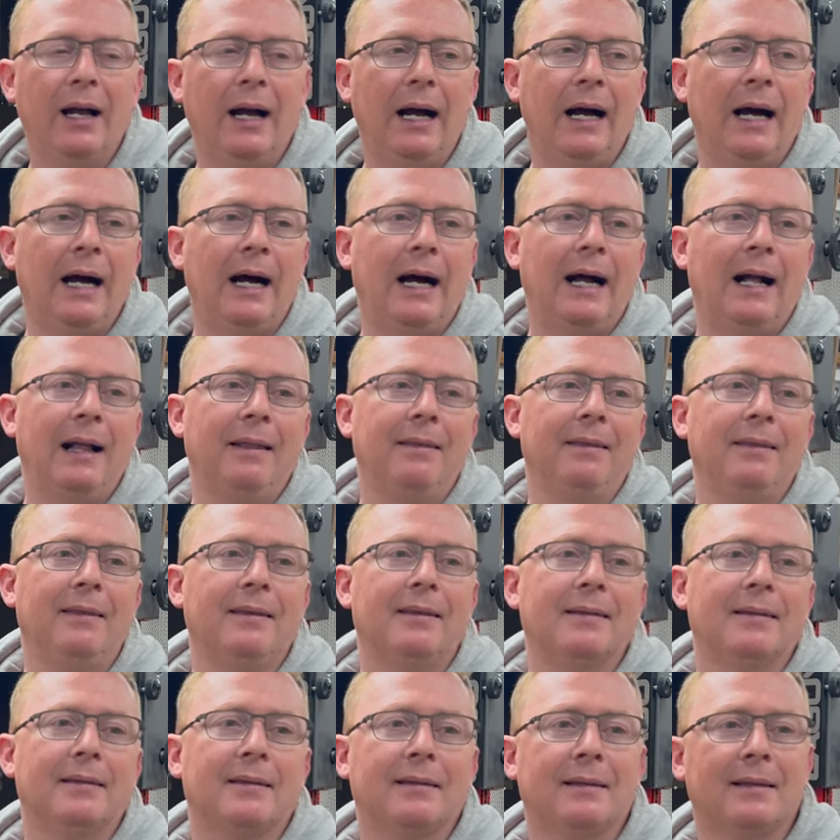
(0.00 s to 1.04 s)

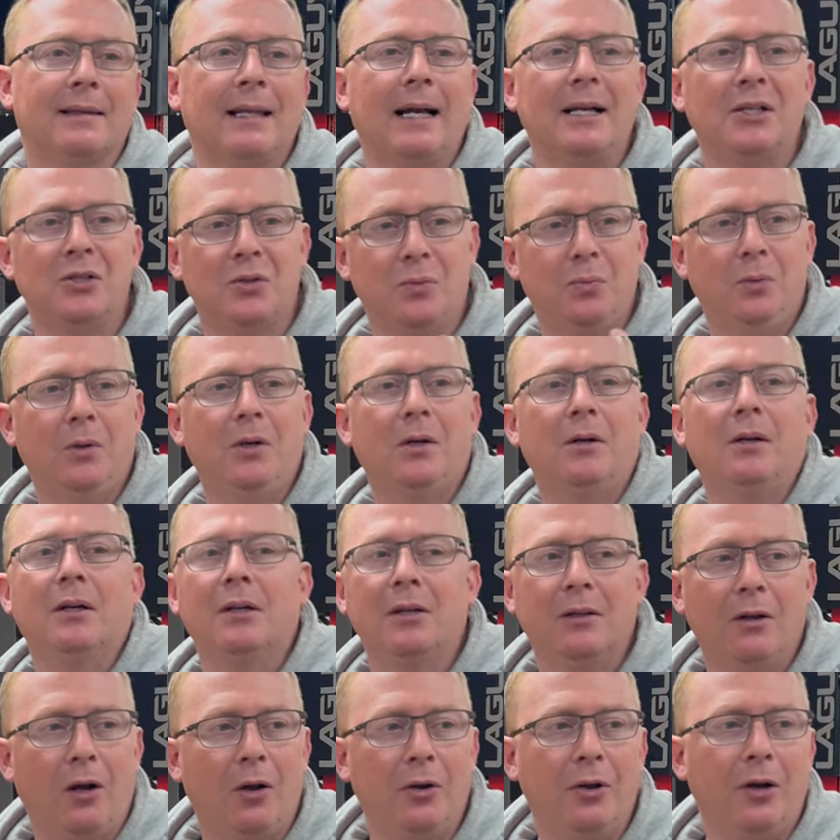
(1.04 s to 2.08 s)
And that's where
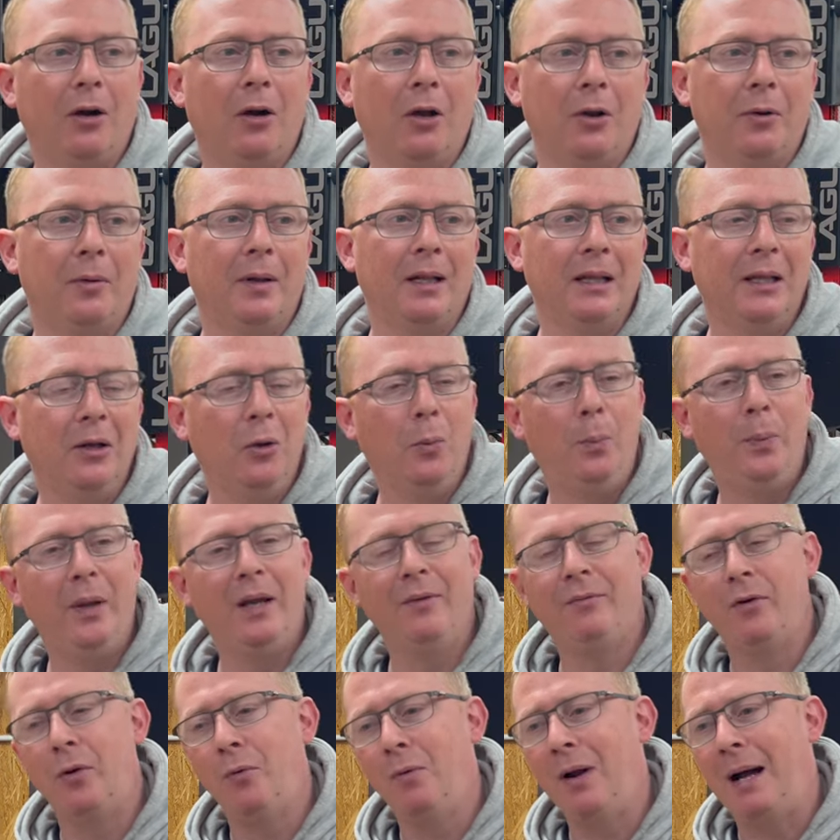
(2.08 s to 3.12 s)
I've gone on a little bit
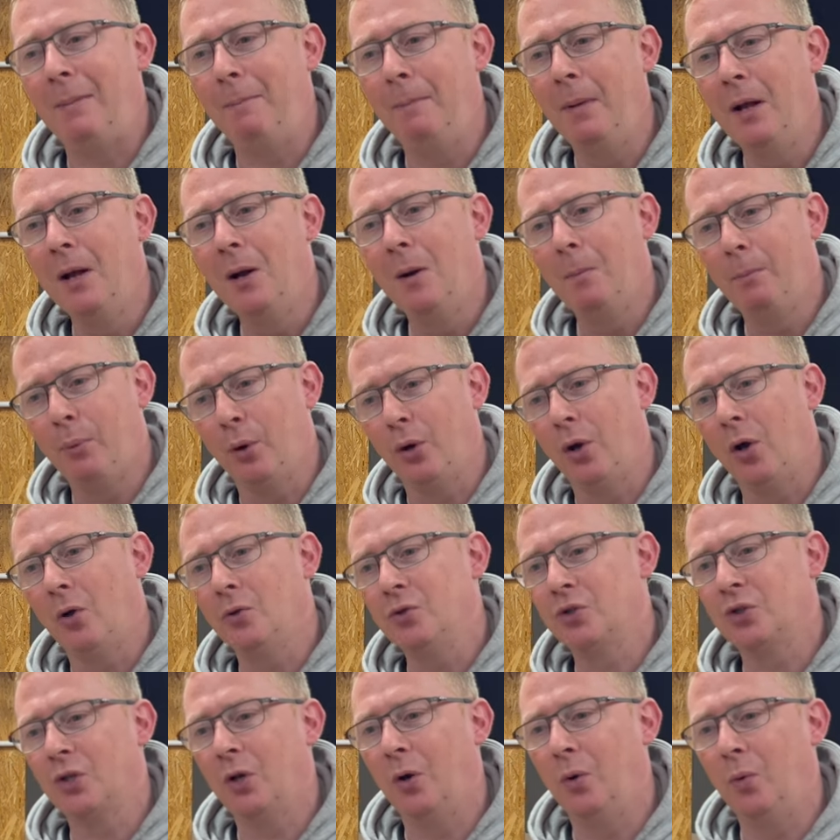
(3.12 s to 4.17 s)
of a rant, but
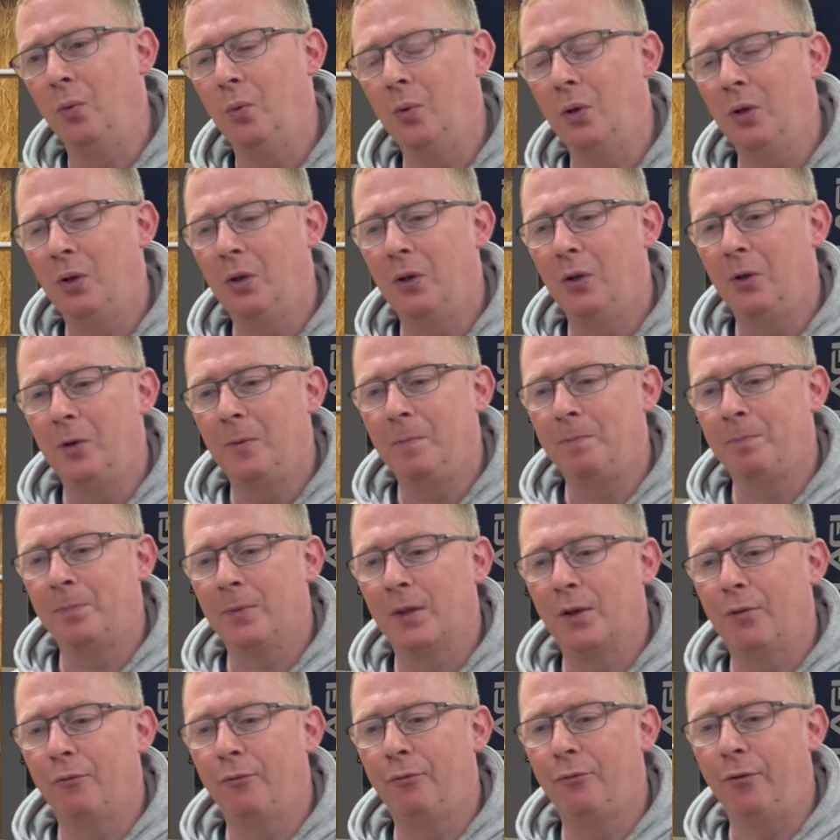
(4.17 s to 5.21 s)
also
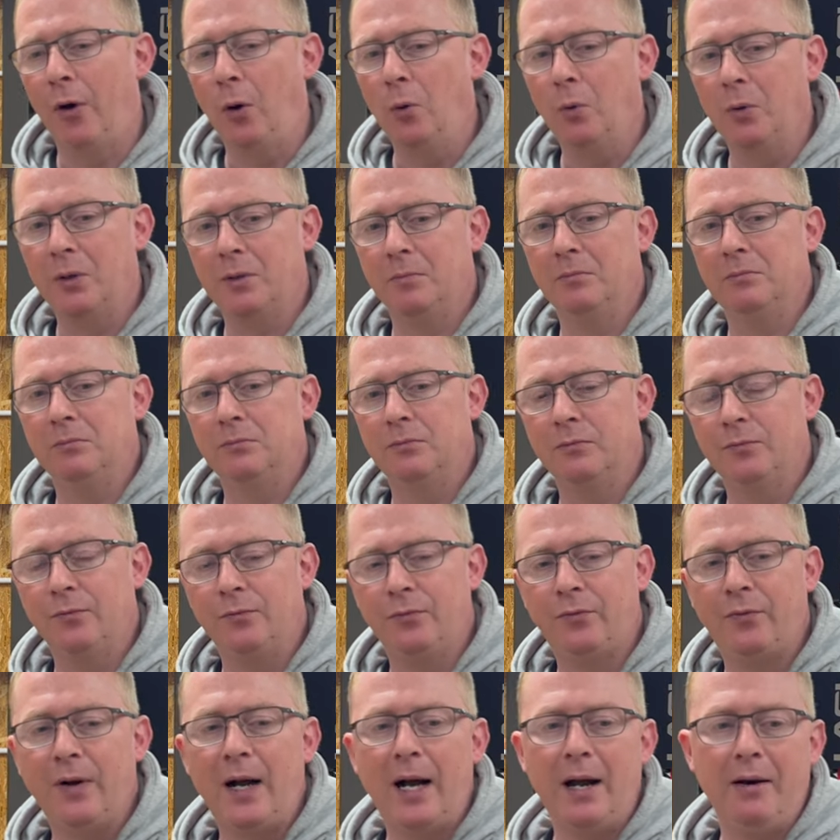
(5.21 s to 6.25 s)
folk
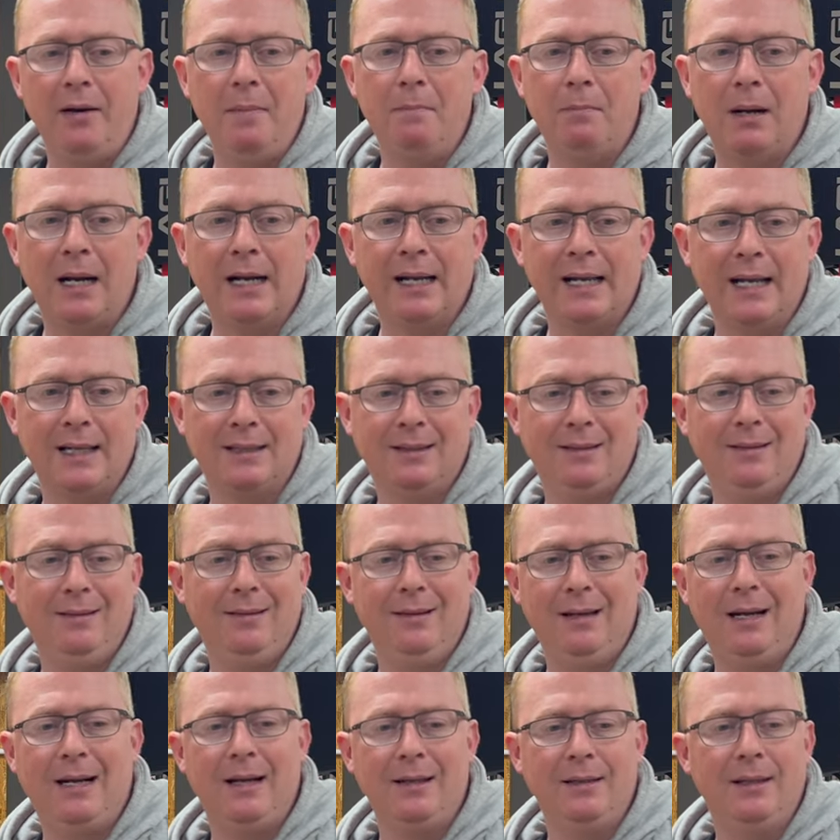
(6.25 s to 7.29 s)
firing back at
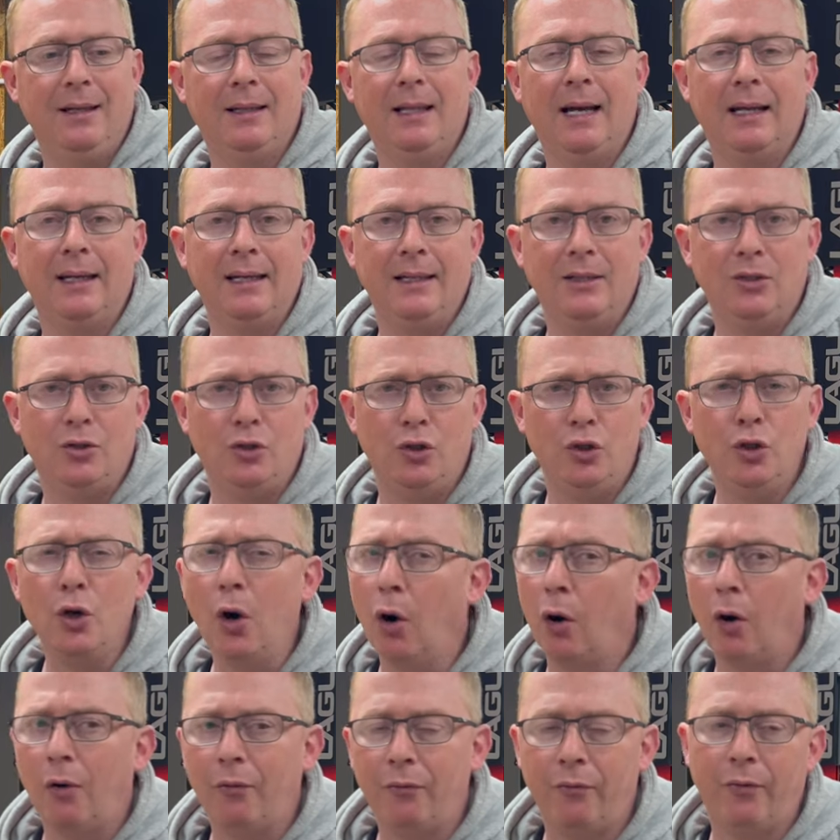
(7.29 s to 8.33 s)
you that it's
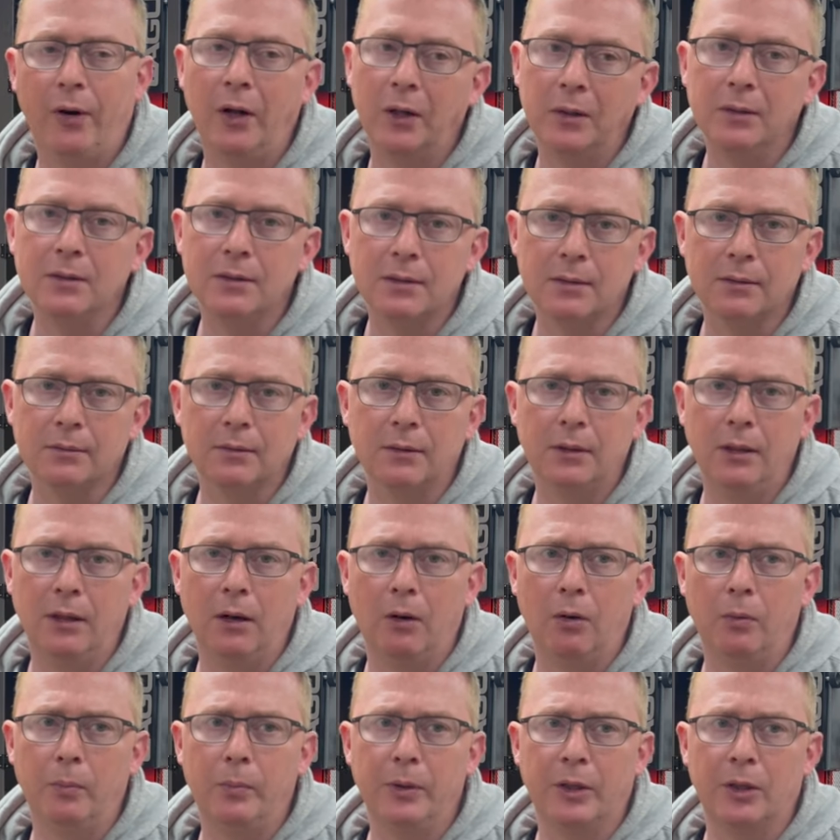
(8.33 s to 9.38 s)
your fault, you
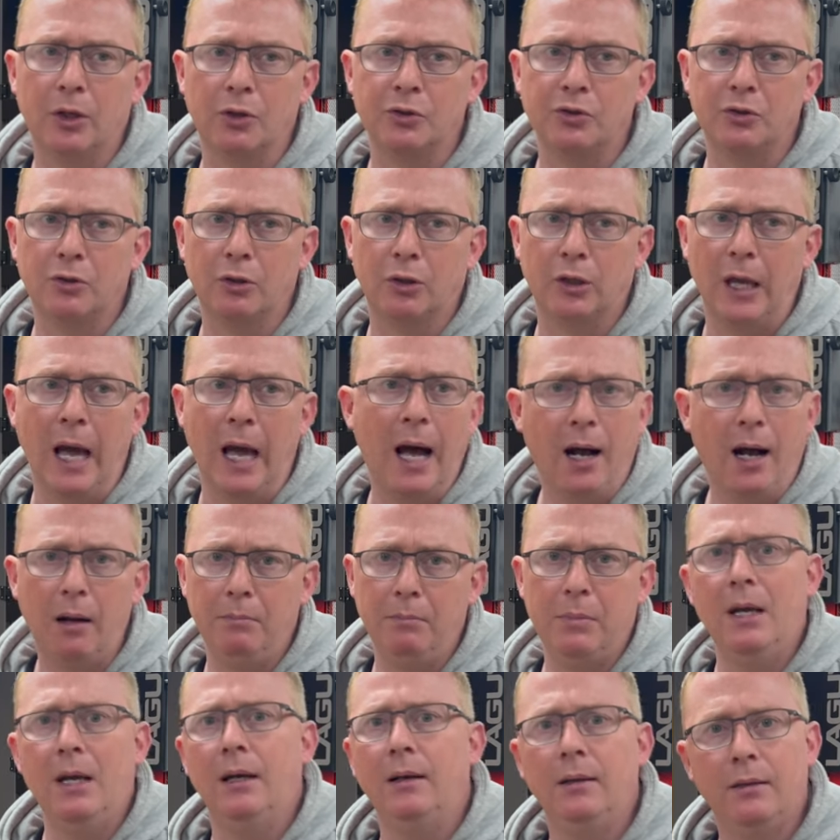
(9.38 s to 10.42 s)
know, because there can't
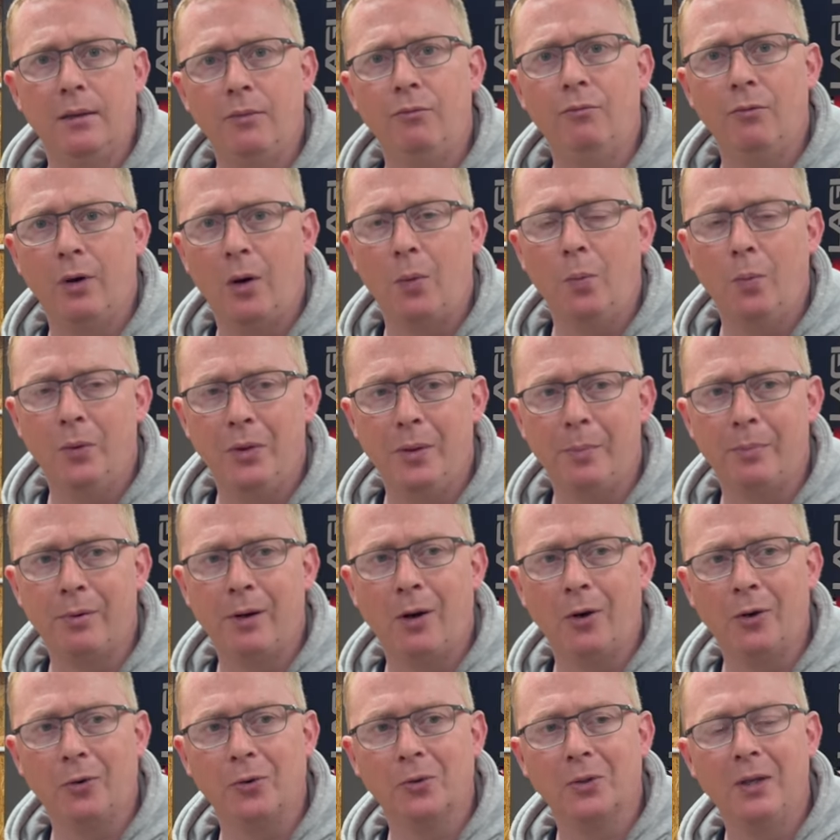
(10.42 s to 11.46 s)
be anything wrong with the
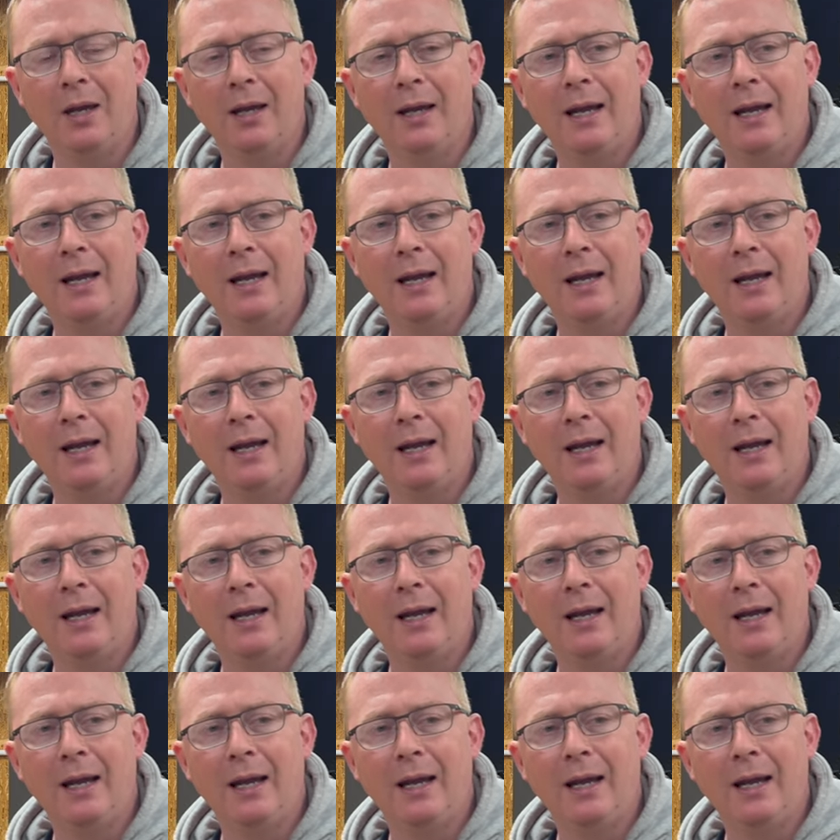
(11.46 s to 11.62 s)
product.